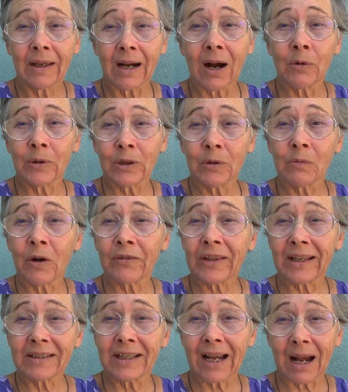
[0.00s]
I wouldn't want
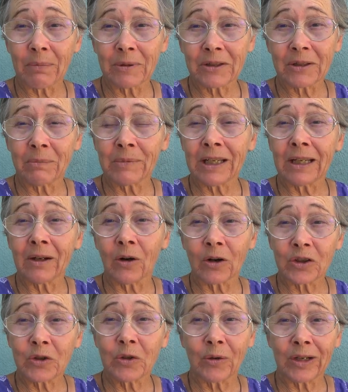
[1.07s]
that to happen to me
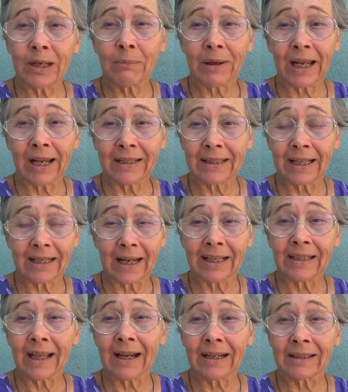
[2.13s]
or to any man that
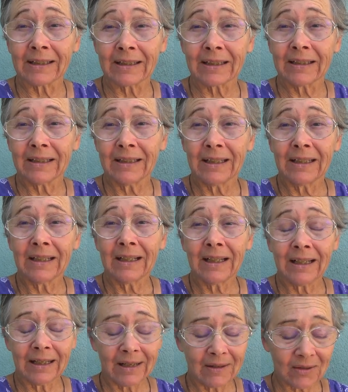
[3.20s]
I liked,
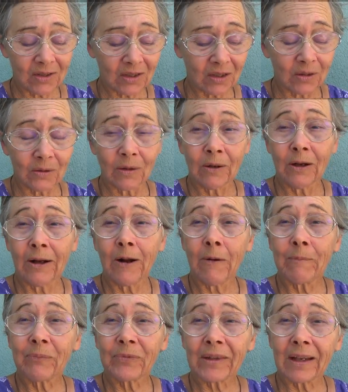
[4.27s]
and so.
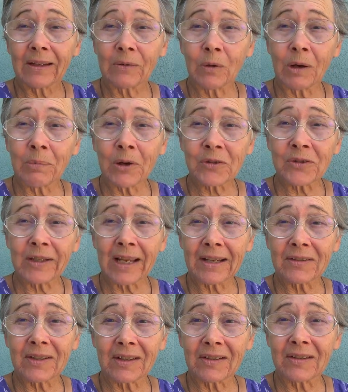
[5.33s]
A person
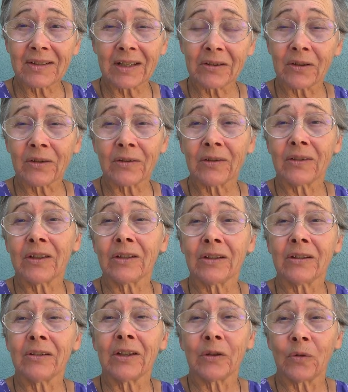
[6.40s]
has to consider the,
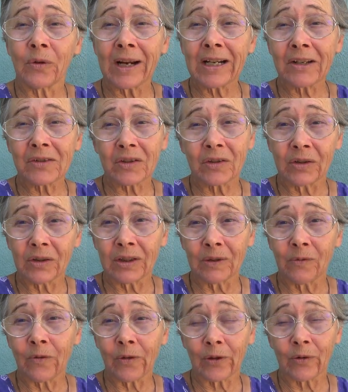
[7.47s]
the greatest
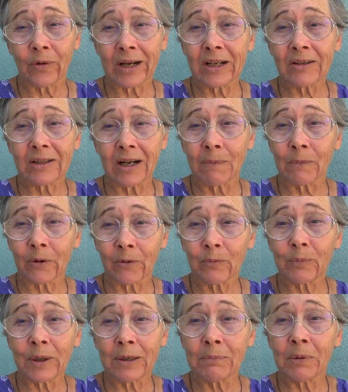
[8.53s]
good for the greatest number
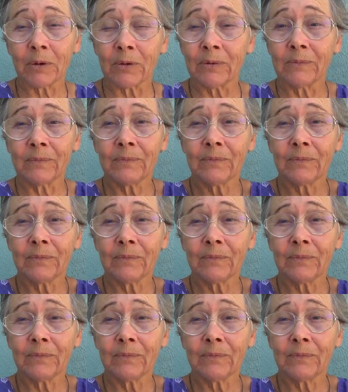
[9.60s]
of people.